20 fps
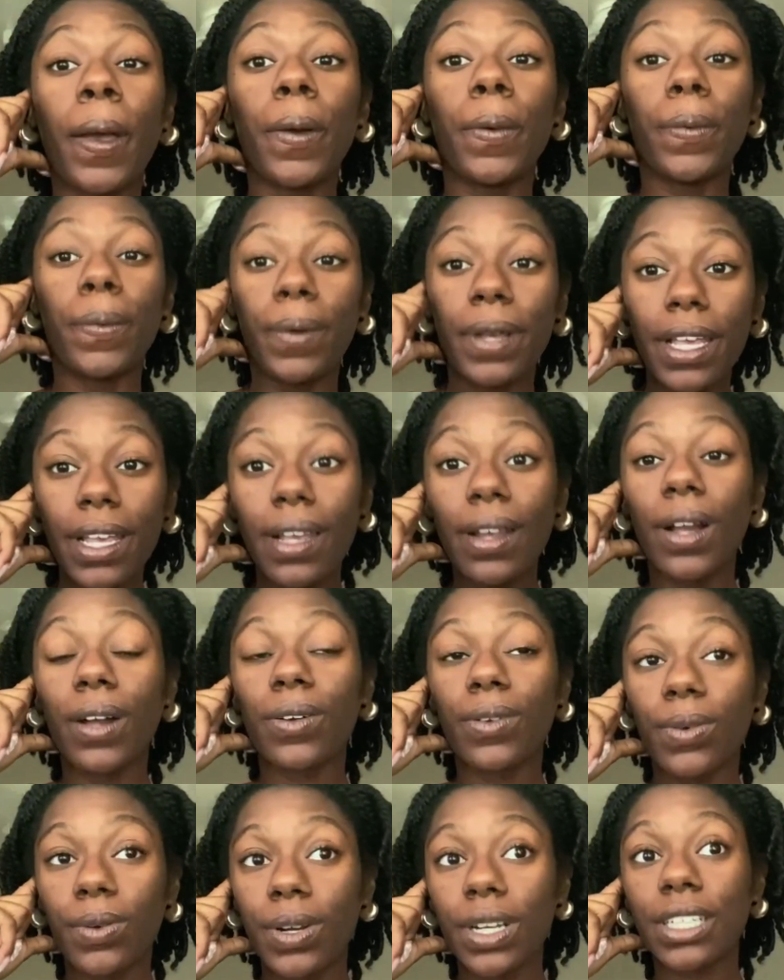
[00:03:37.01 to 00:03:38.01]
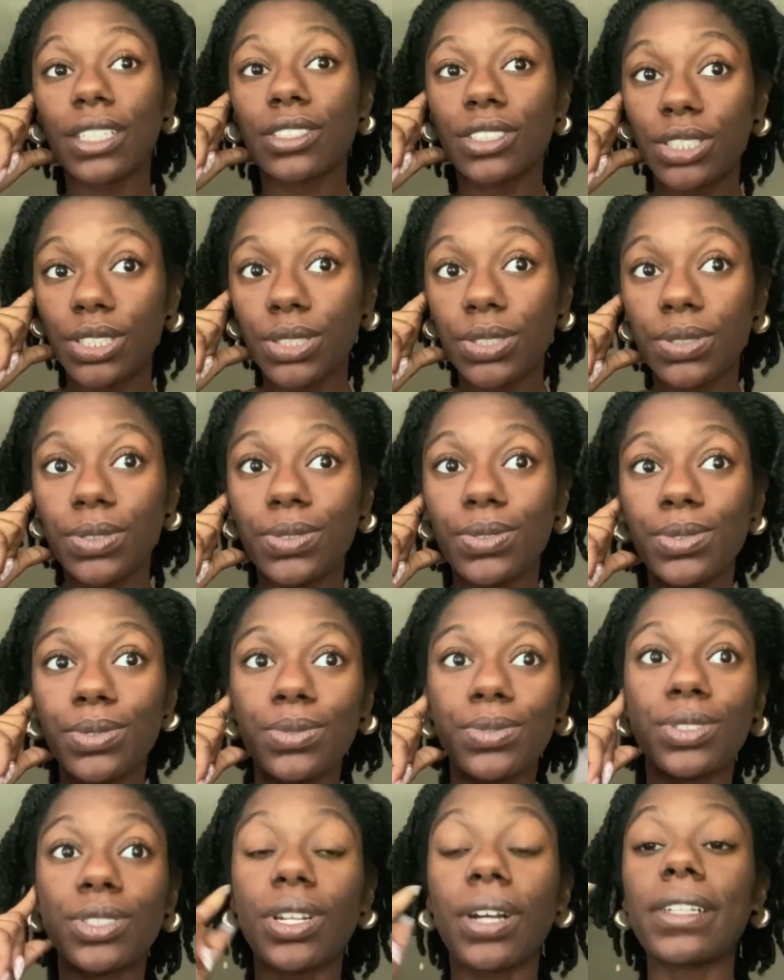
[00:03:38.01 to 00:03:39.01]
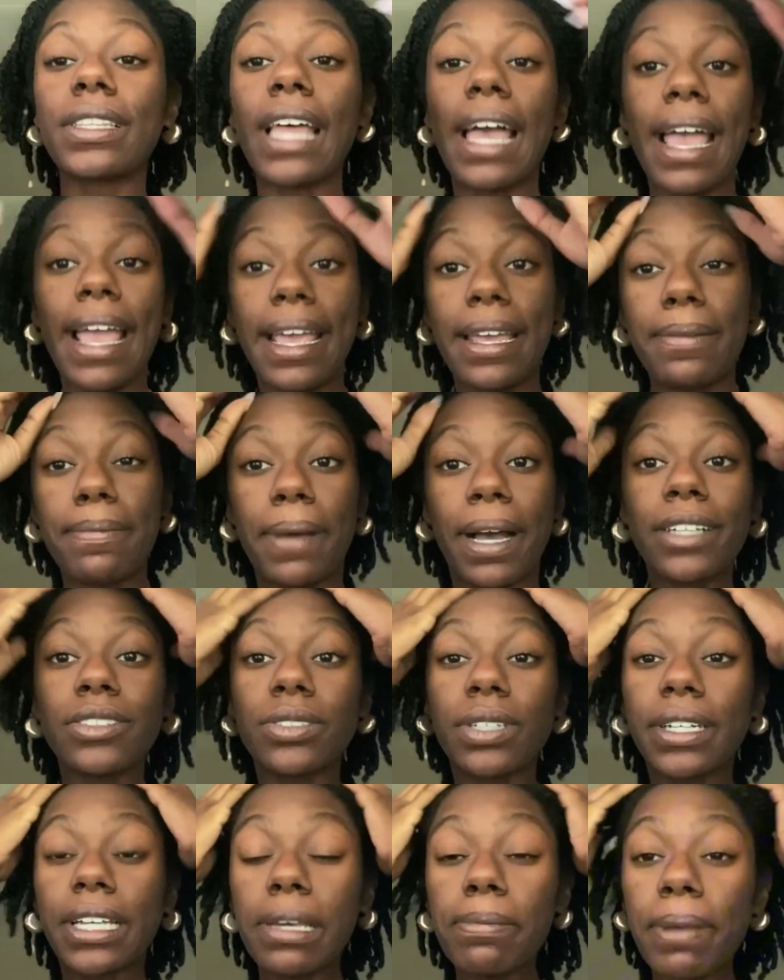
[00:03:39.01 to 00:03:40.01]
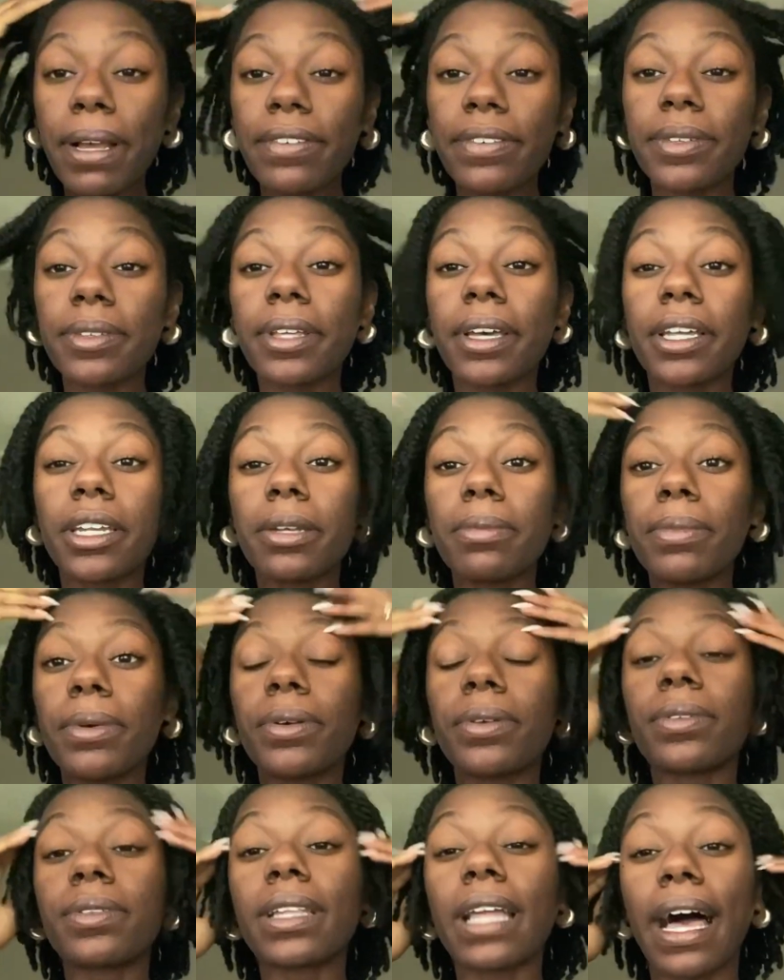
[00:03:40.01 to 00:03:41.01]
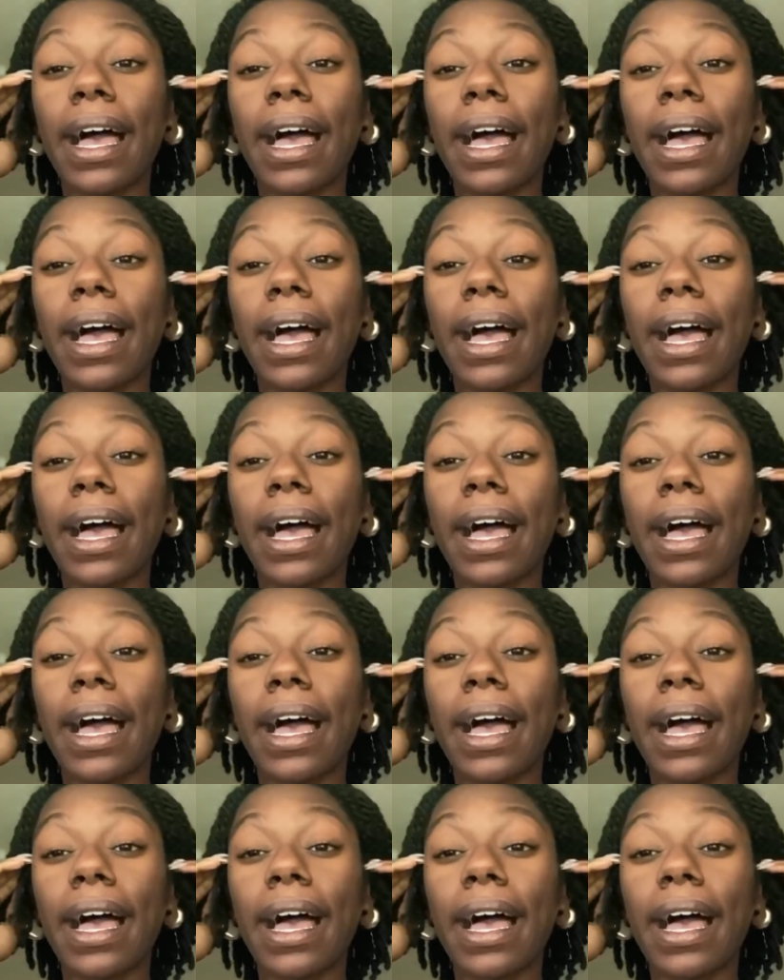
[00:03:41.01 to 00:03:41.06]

We are going to start that. And mind you, I get back from the honeymoon